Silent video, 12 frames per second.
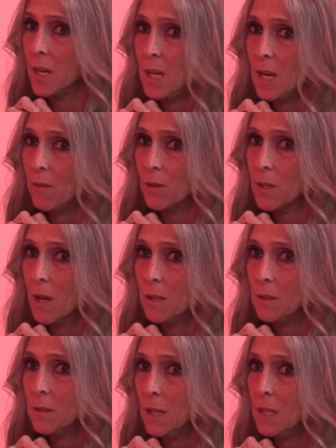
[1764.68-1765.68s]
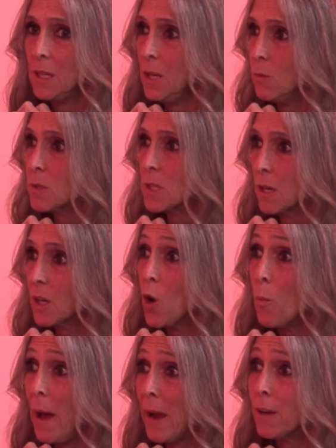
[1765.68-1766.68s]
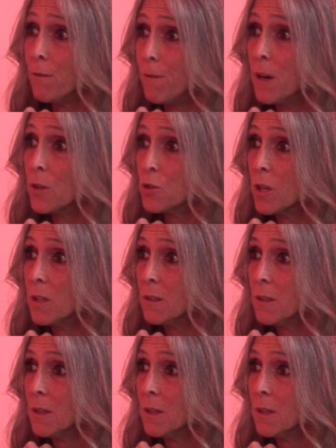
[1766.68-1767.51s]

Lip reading: he'd ever done, and he was going to go back and finish it.